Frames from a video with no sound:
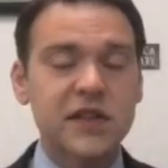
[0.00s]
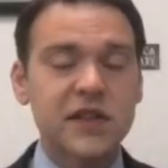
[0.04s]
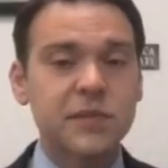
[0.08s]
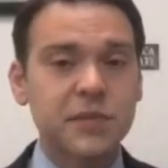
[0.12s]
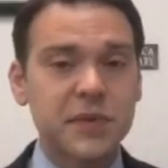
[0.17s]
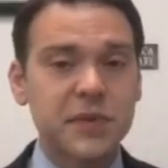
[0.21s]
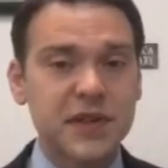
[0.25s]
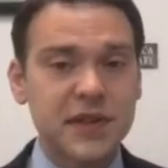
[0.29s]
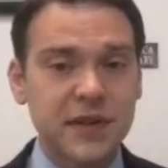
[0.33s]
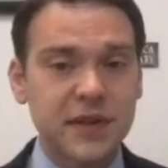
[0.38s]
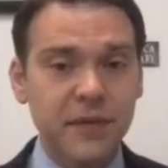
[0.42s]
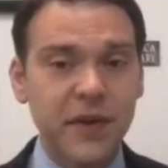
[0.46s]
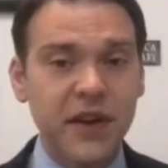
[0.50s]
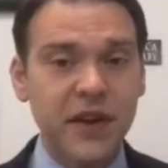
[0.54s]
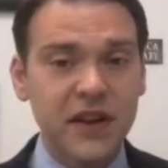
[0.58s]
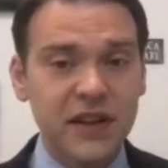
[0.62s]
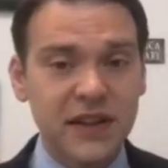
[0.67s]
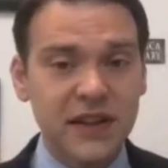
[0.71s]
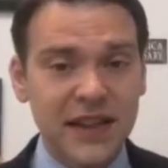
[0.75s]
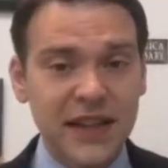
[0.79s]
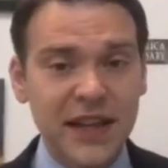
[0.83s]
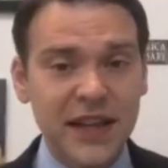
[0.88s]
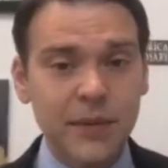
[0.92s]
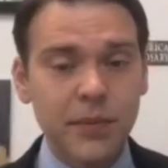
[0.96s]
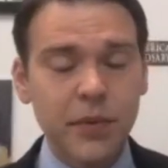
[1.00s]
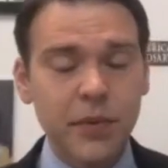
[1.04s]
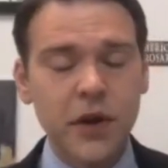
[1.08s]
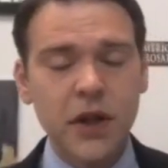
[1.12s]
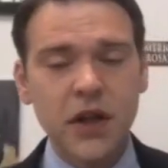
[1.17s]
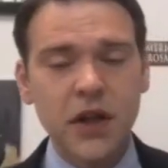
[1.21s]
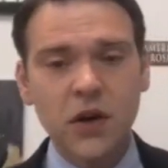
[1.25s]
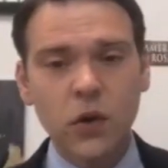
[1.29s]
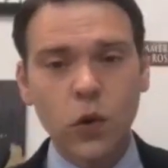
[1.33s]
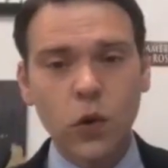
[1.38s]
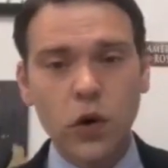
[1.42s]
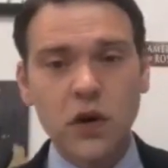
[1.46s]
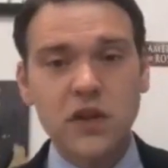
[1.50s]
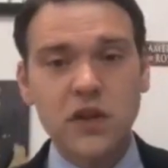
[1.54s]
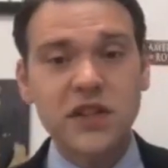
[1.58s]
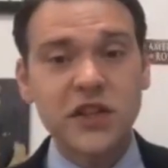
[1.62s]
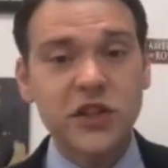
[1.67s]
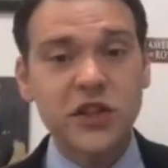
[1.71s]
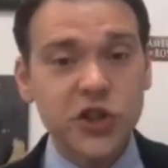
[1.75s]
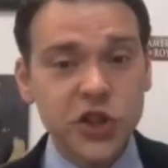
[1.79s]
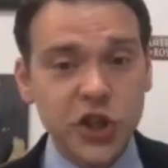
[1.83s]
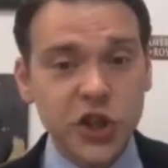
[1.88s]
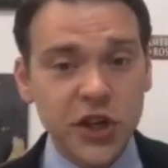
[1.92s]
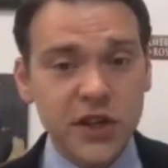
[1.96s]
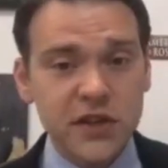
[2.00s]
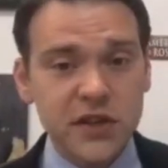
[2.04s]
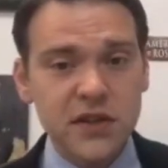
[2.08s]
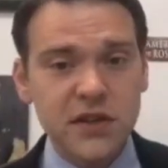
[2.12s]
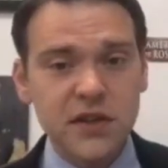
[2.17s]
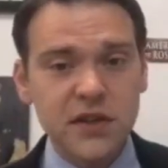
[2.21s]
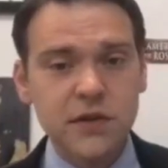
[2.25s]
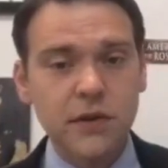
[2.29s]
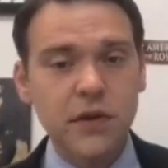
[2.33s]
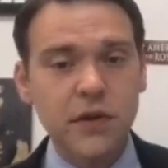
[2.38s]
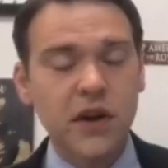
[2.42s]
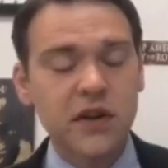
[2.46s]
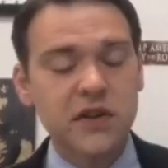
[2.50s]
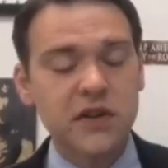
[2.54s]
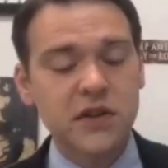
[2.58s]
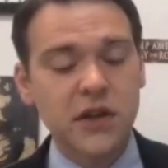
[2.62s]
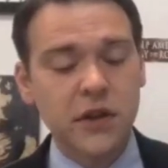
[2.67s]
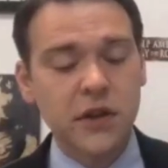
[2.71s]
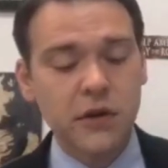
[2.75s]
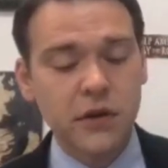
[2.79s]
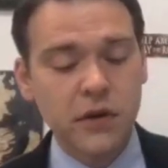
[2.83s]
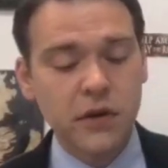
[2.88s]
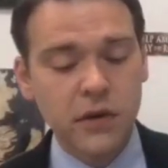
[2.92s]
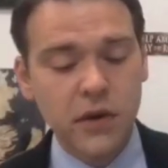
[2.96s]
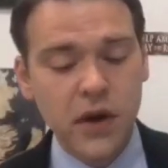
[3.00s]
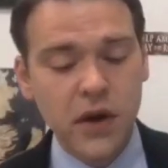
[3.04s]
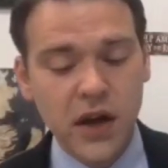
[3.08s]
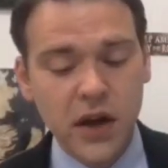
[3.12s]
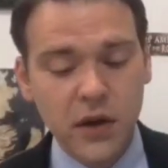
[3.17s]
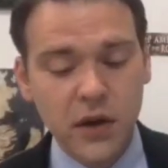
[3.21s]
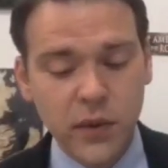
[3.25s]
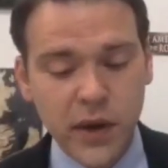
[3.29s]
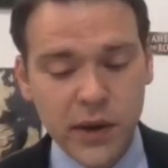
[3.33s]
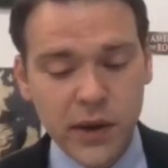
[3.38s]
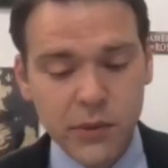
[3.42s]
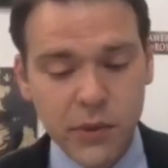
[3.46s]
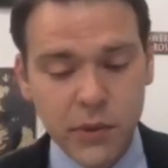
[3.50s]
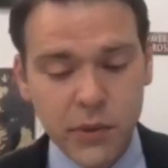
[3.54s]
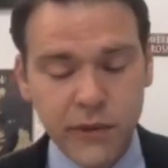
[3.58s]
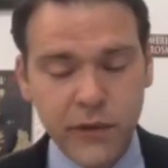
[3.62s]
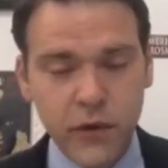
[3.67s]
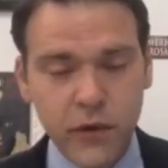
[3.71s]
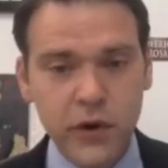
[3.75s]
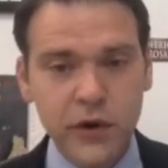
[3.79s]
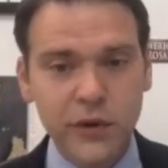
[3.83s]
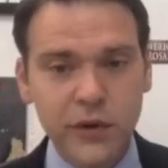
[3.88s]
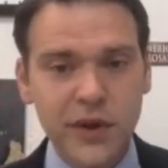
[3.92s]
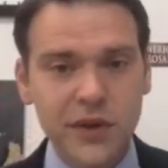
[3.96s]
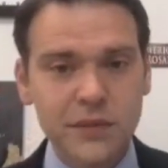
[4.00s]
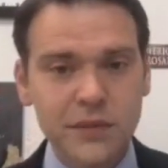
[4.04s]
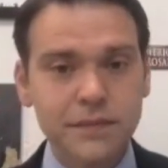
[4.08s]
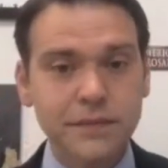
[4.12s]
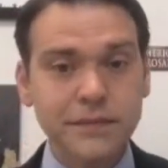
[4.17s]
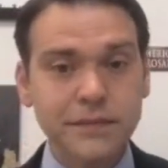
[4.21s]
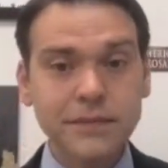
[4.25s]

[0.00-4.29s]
specific clip, or it's a gist, is another way we refer to it.